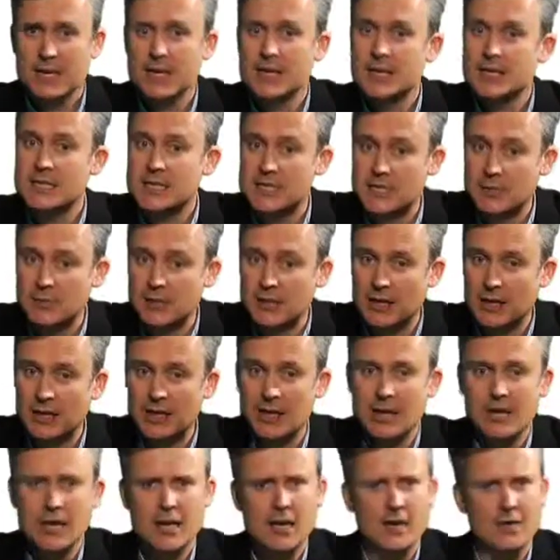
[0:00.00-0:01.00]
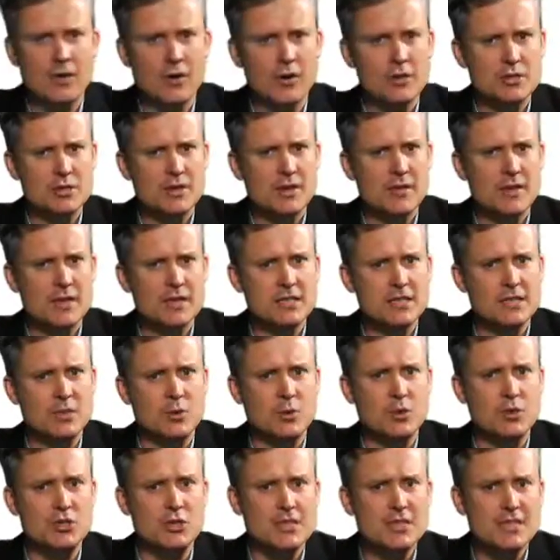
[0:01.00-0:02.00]
Similarly, if lots of investors
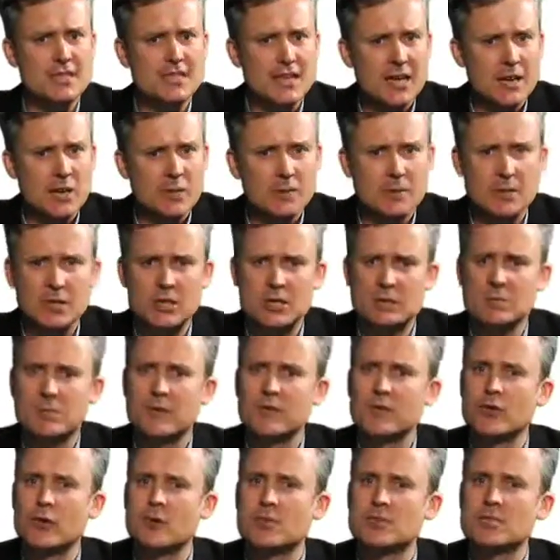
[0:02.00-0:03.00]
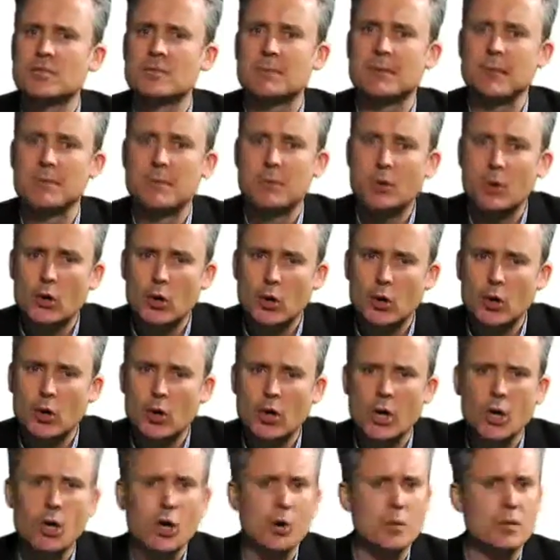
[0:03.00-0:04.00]
want to sell because performance has been poor
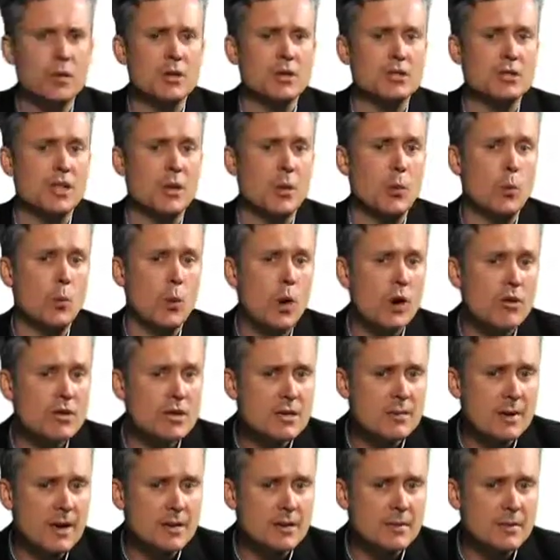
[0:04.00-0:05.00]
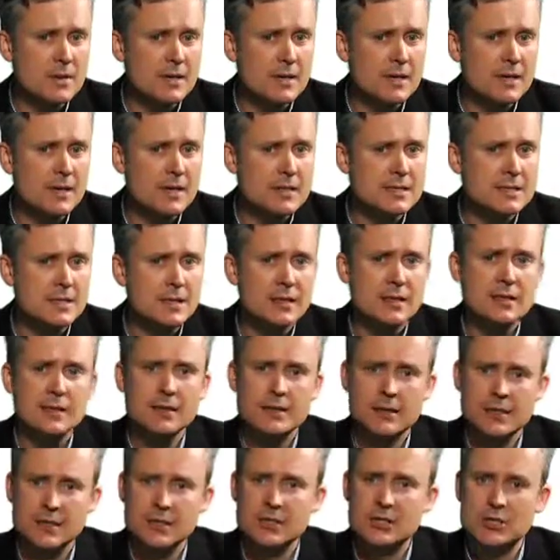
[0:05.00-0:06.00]
or because they're worried about the market,
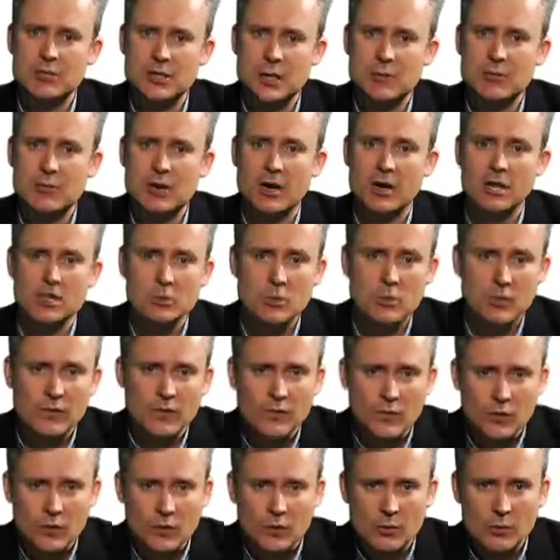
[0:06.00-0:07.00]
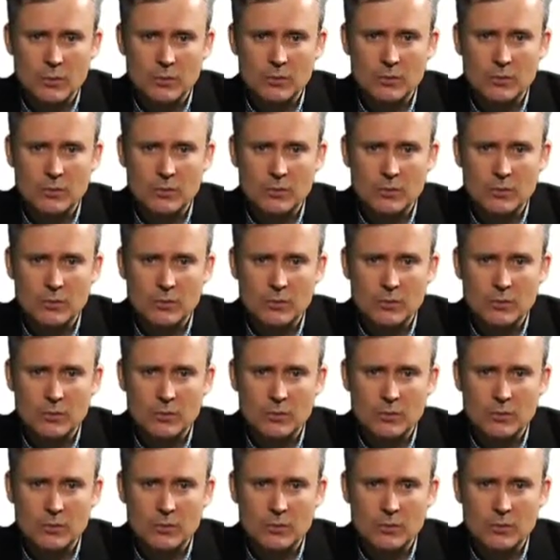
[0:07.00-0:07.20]
then the share price will fall.